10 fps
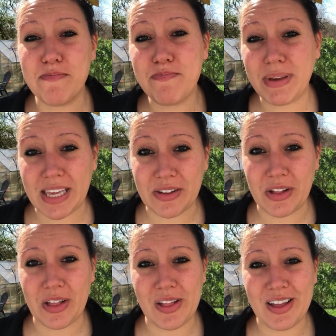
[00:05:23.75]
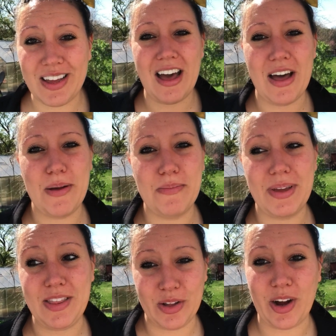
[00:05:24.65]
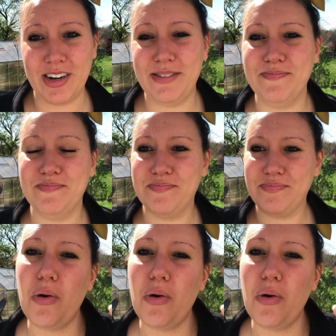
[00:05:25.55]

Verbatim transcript: meal um, in the garden.